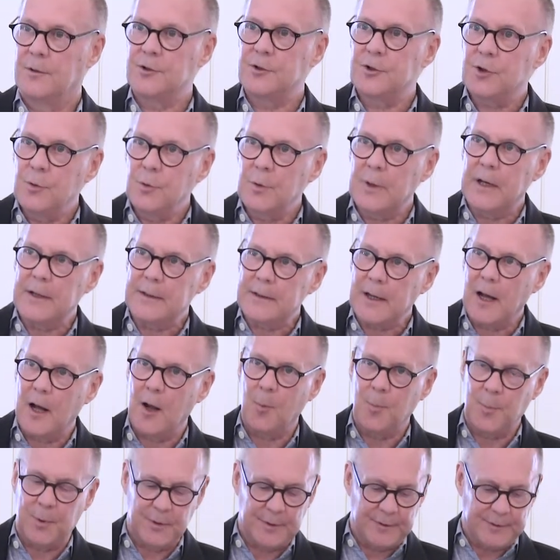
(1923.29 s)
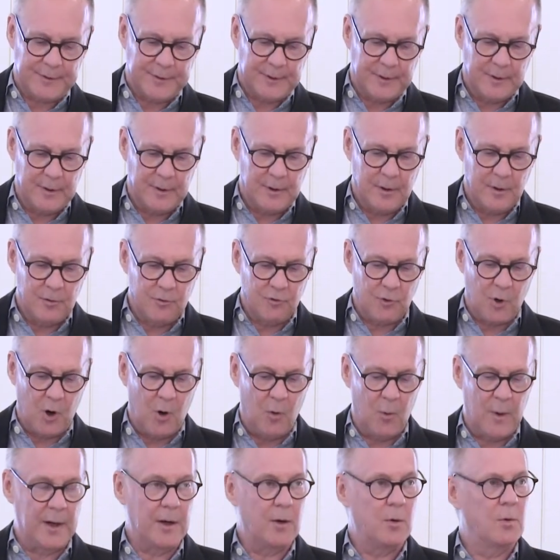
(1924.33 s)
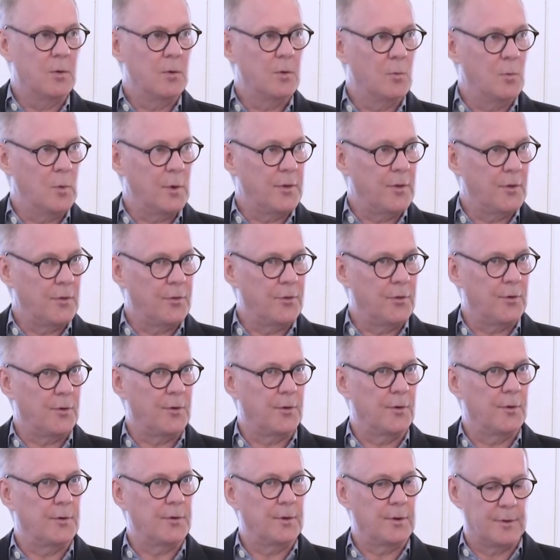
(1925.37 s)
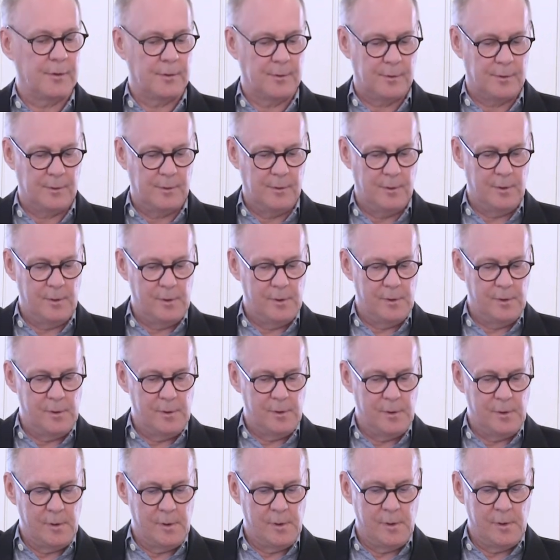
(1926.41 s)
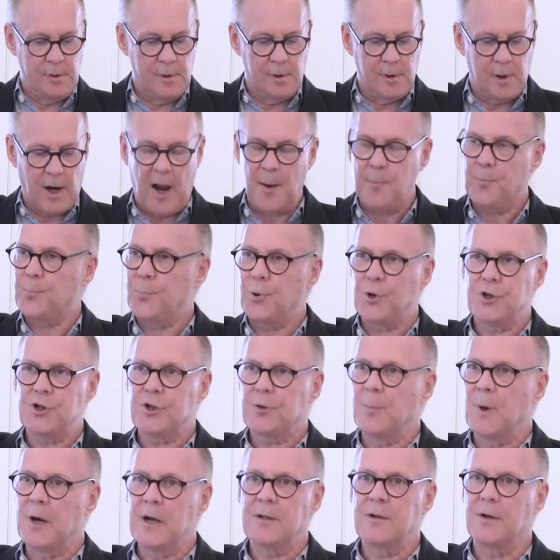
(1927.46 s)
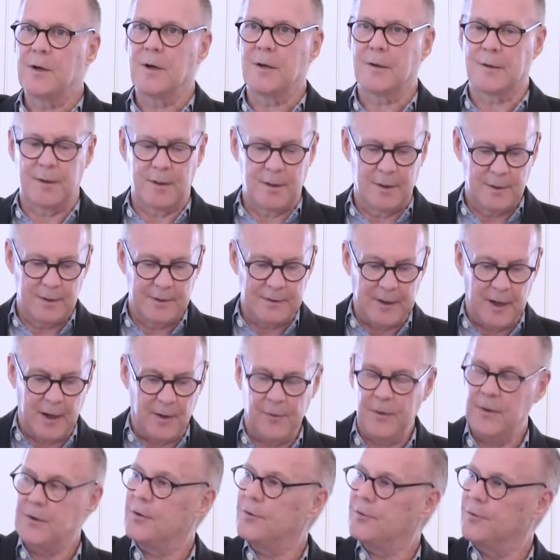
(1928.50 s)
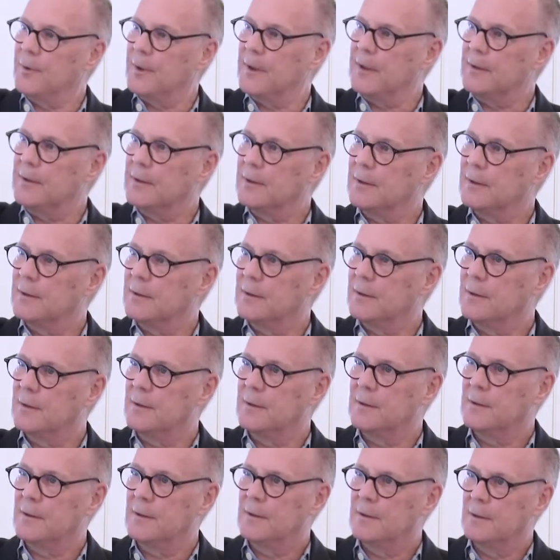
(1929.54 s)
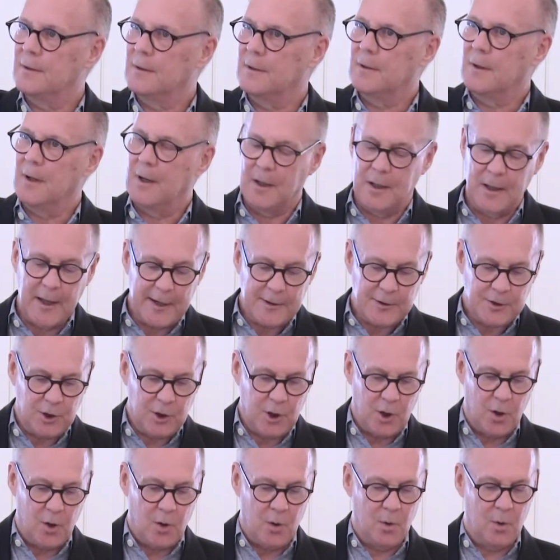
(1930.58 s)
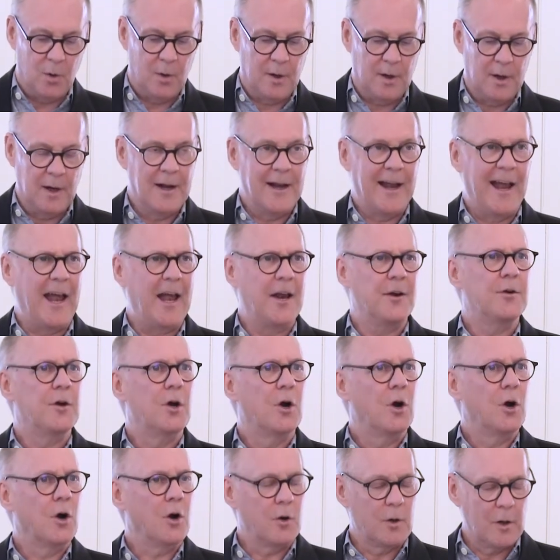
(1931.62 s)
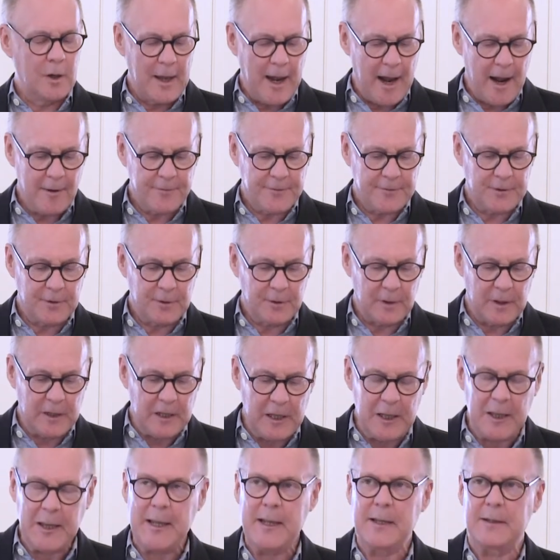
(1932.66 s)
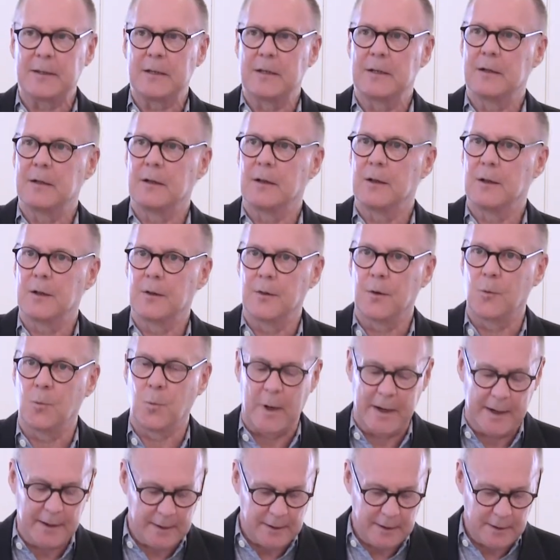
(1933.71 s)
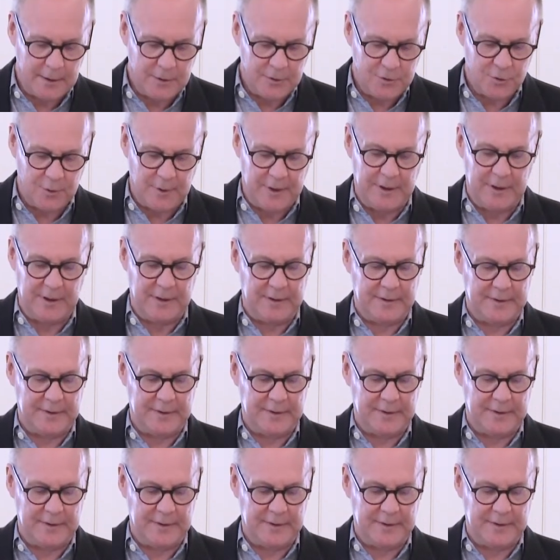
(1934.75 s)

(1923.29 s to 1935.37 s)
Two catalpas growing with a third. I pushed my daughter down the street, let go, and her laughter lit the waiting trees.